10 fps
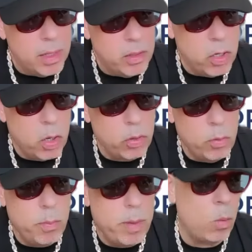You know, you
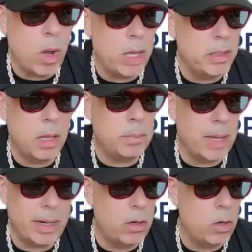may wind up,
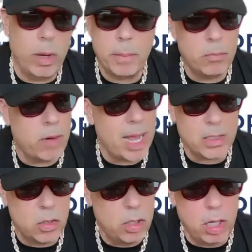I don't know where
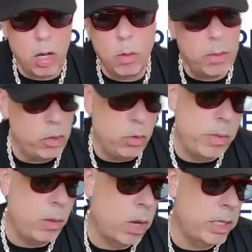Pratt's going to go, but you
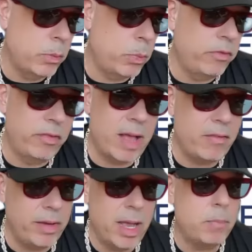may wind up with
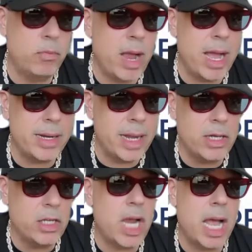Flavion Pratt
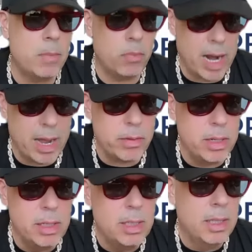and Chad Brown
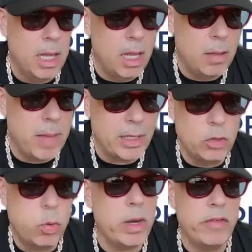at
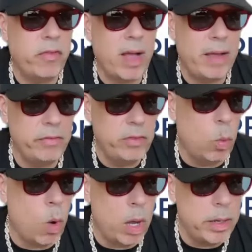
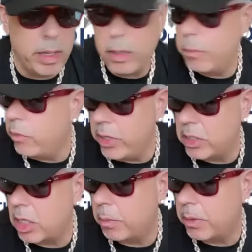25-1 in the
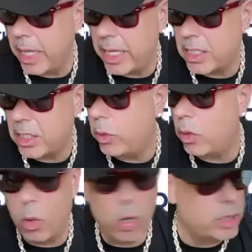Breeders' Cup Classic with a
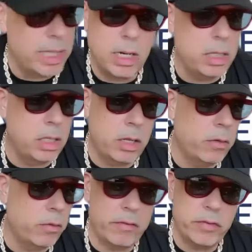horse that on the
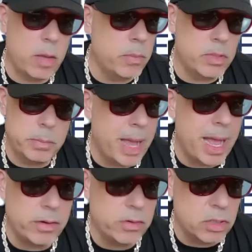Thorograph Numbers and
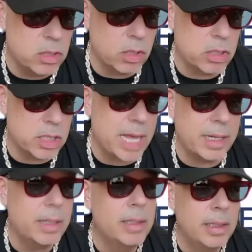Patterns looks
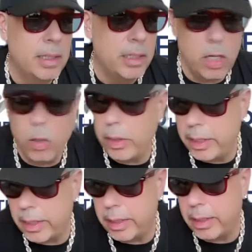like, you know, he
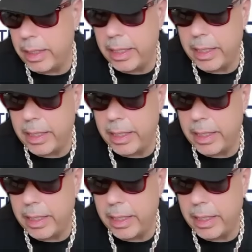can